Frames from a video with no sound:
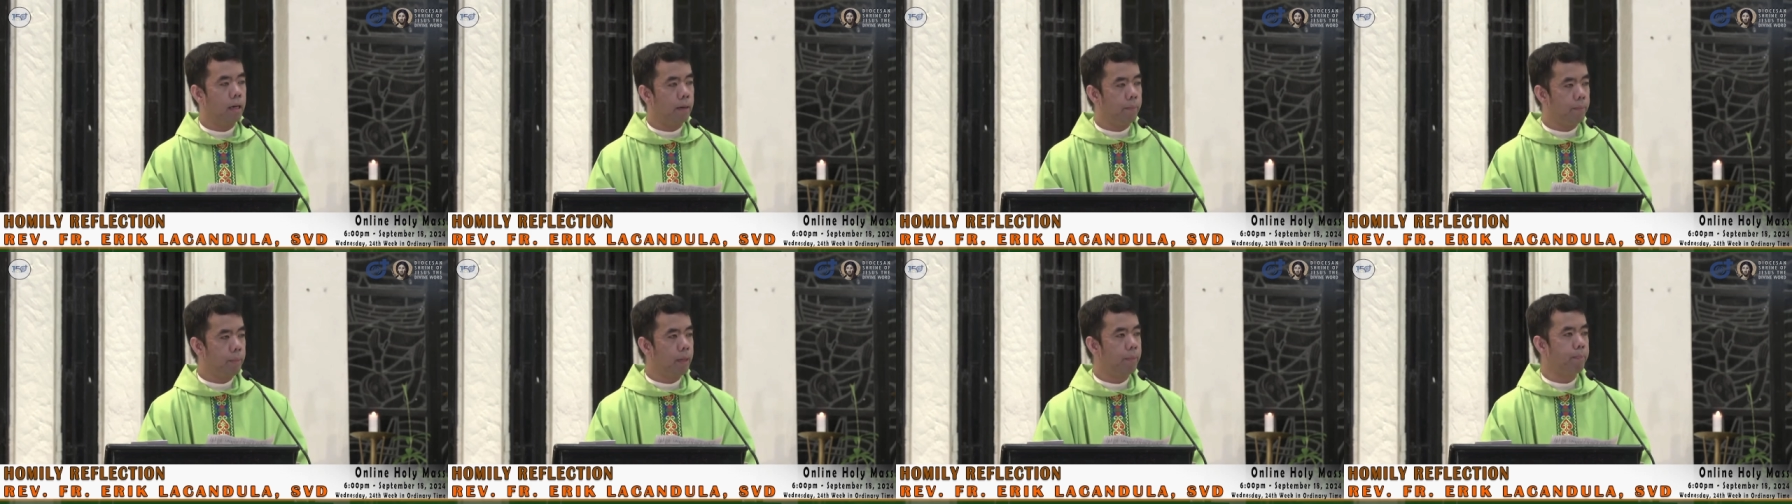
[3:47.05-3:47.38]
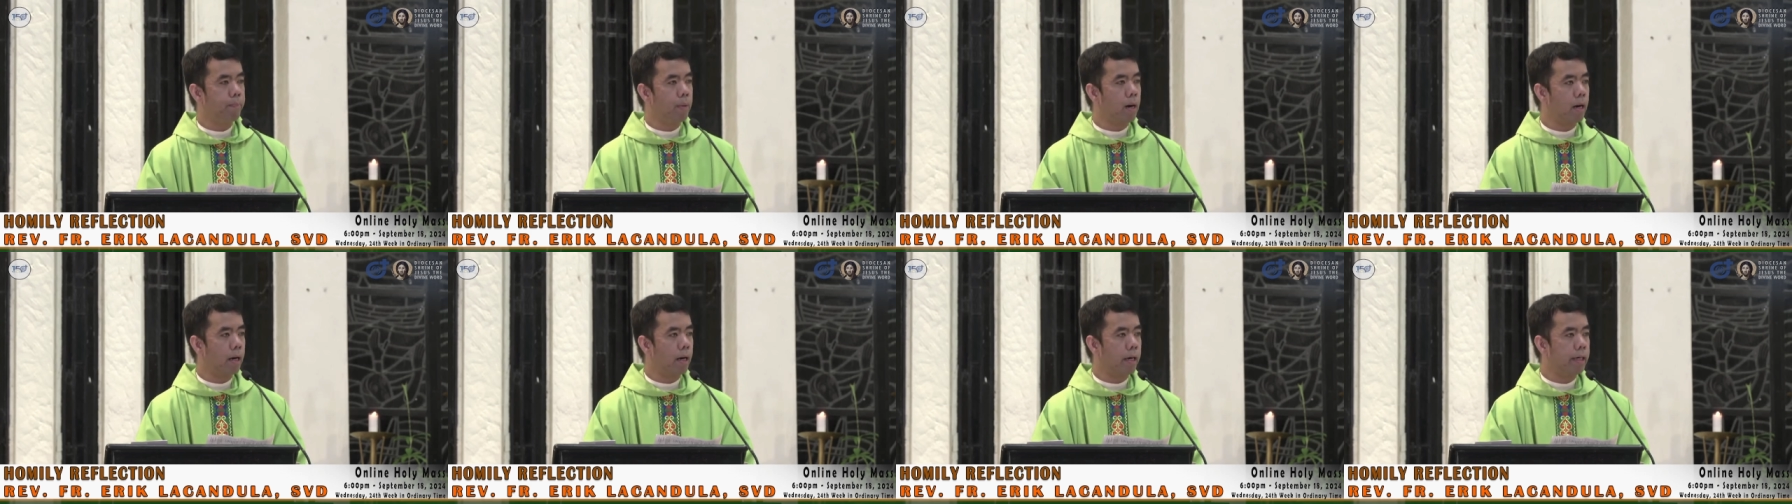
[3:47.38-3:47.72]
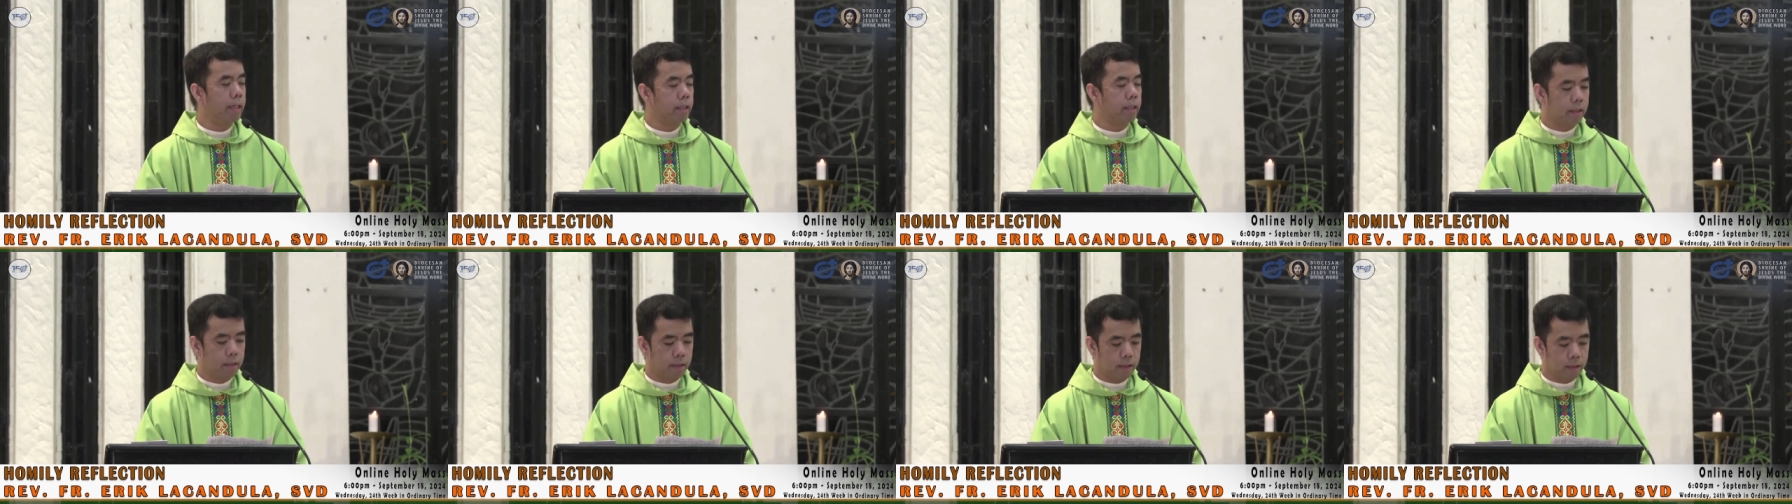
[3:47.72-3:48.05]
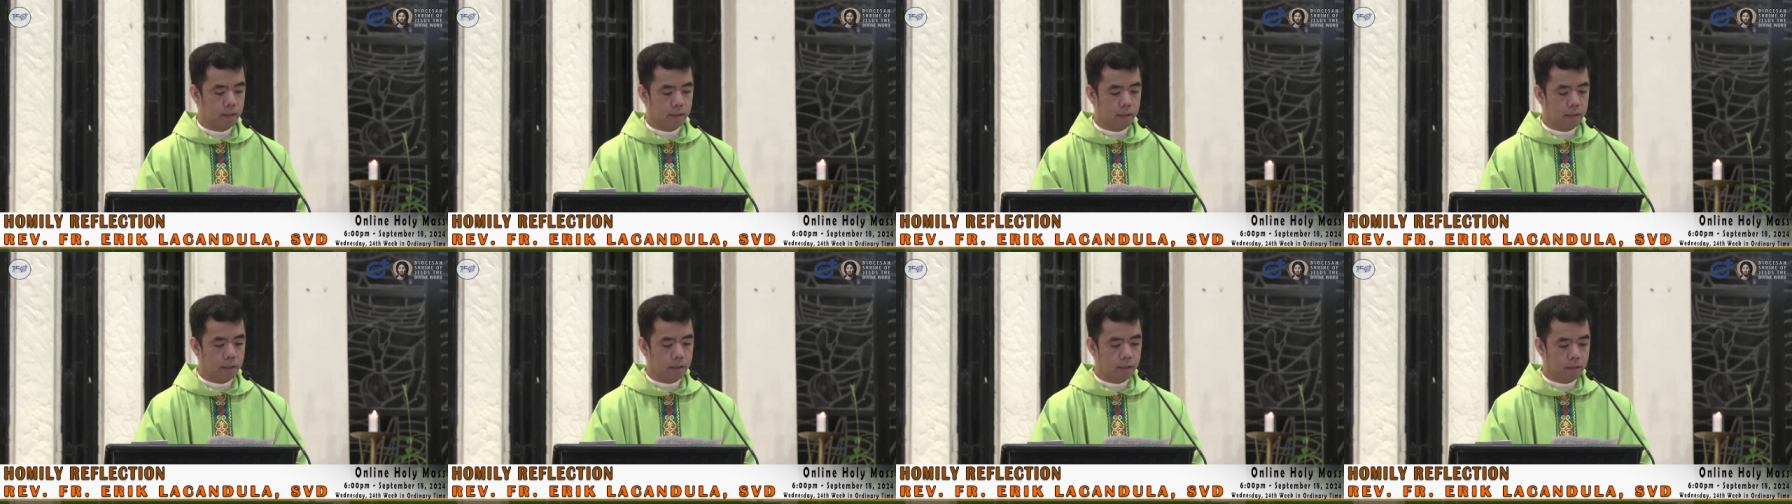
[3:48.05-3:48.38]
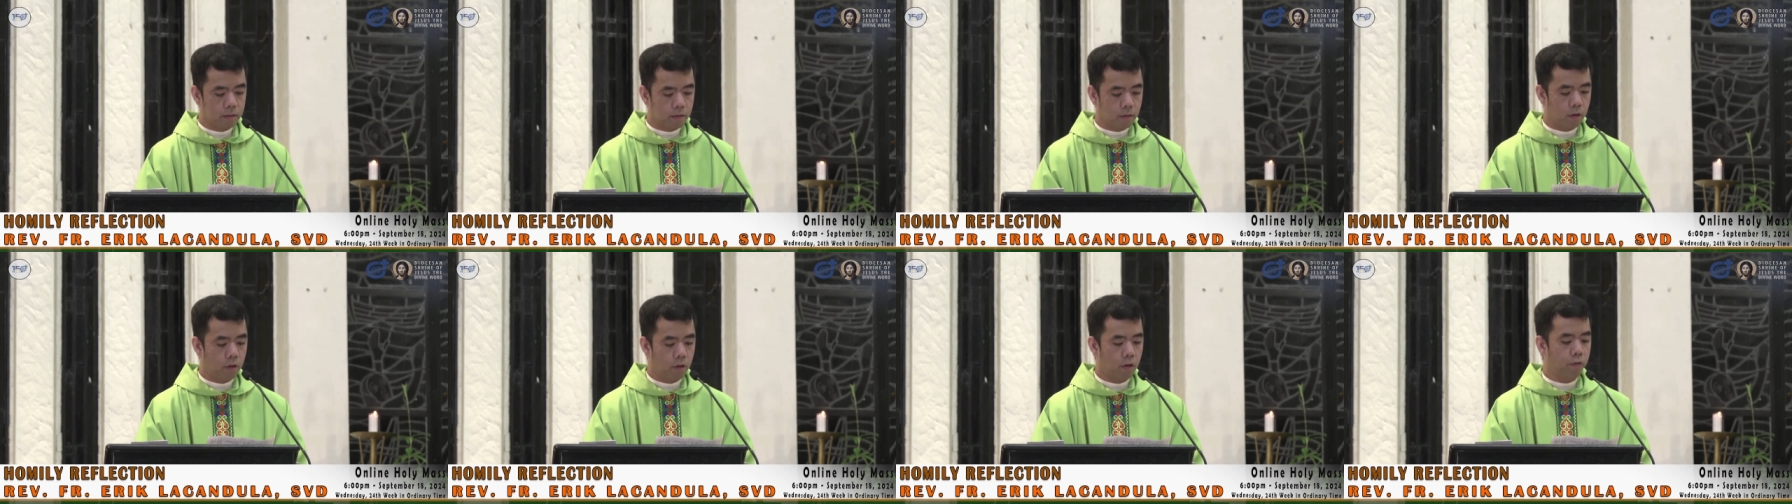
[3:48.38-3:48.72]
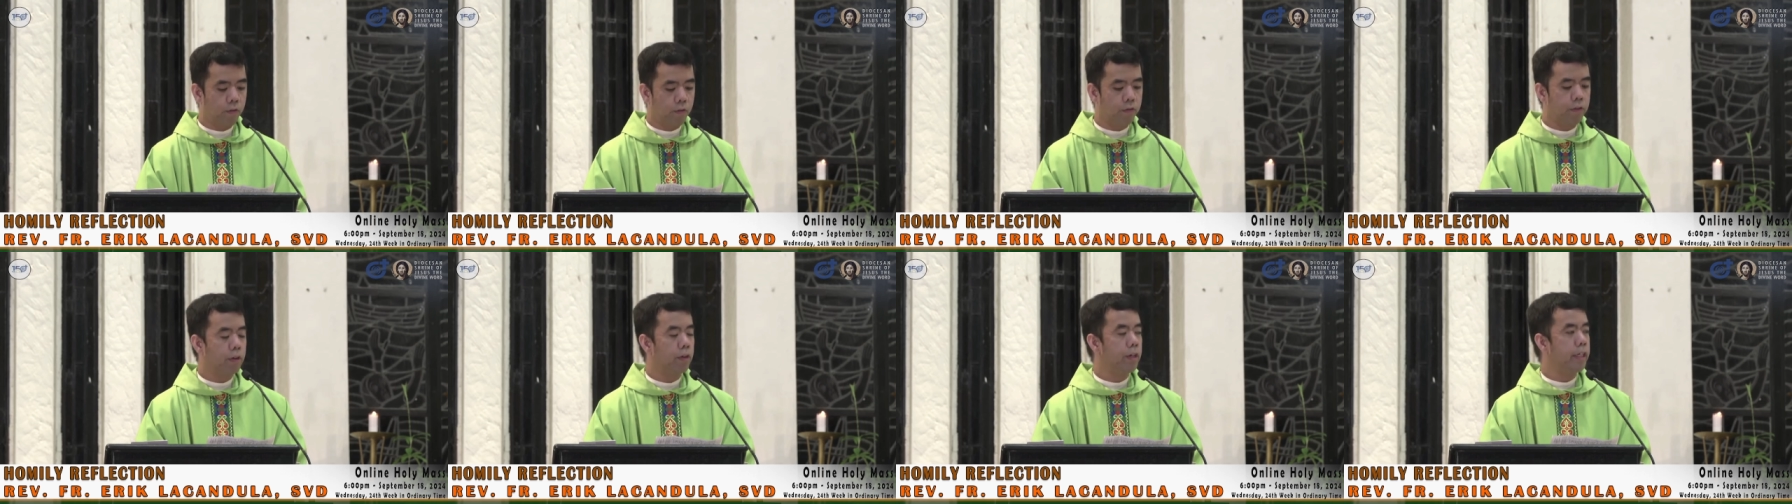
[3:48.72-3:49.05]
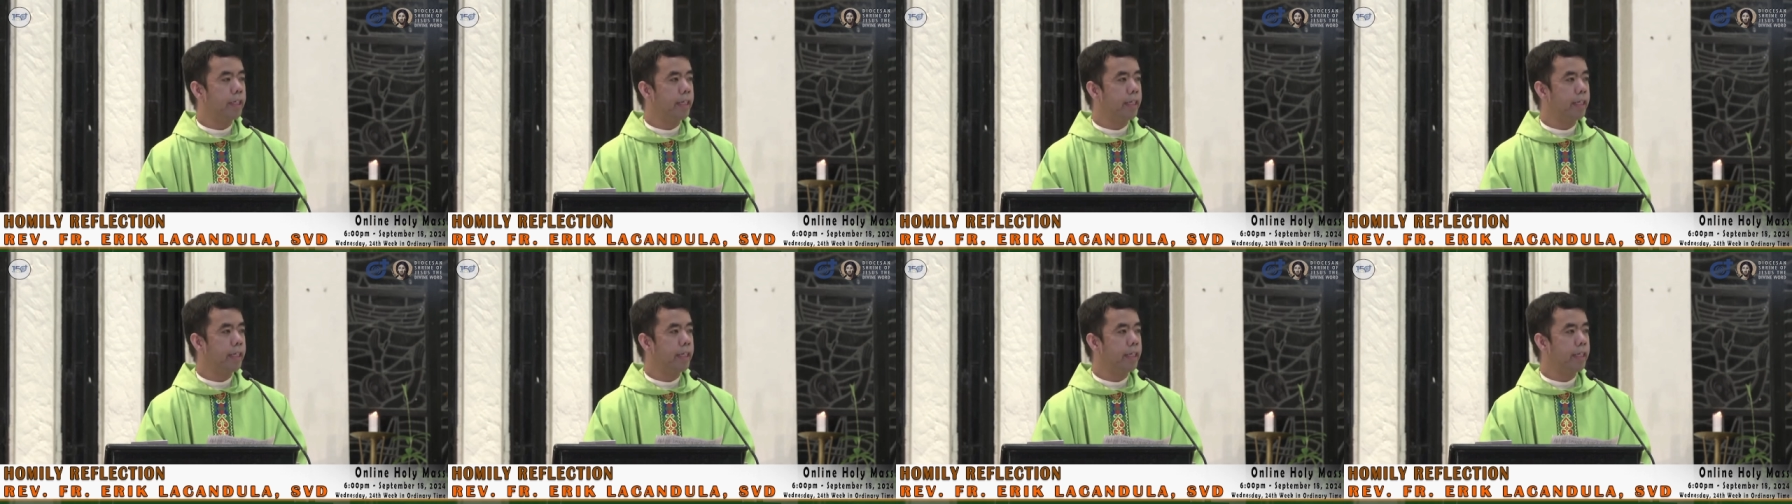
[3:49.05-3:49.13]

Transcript: be part of your